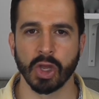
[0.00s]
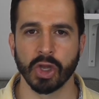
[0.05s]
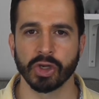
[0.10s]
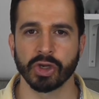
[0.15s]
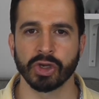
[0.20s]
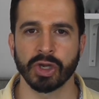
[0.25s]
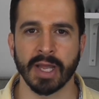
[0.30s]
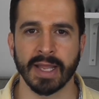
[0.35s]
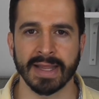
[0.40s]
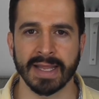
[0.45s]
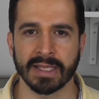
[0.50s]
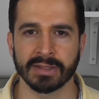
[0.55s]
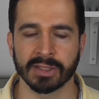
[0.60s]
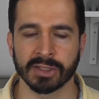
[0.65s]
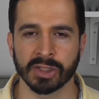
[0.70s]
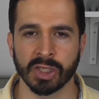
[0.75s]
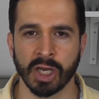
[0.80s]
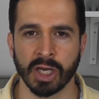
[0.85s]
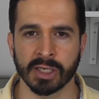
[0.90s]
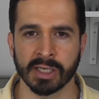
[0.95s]
You're not allowed to
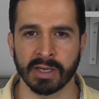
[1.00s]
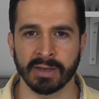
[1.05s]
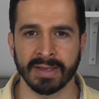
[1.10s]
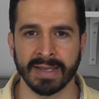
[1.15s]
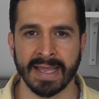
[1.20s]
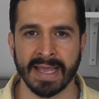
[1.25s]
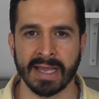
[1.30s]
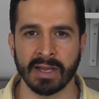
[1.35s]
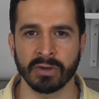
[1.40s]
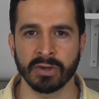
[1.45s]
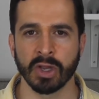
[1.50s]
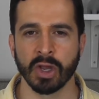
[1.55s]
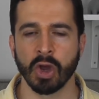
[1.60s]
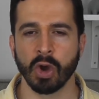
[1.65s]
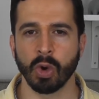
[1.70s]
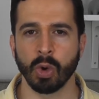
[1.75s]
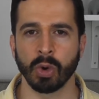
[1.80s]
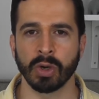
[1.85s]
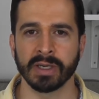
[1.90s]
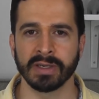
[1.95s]
talk out loud
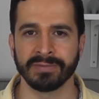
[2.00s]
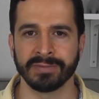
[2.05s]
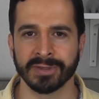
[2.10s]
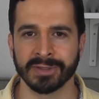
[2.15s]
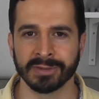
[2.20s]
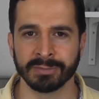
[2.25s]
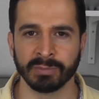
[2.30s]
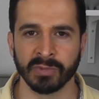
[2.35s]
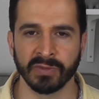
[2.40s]
or even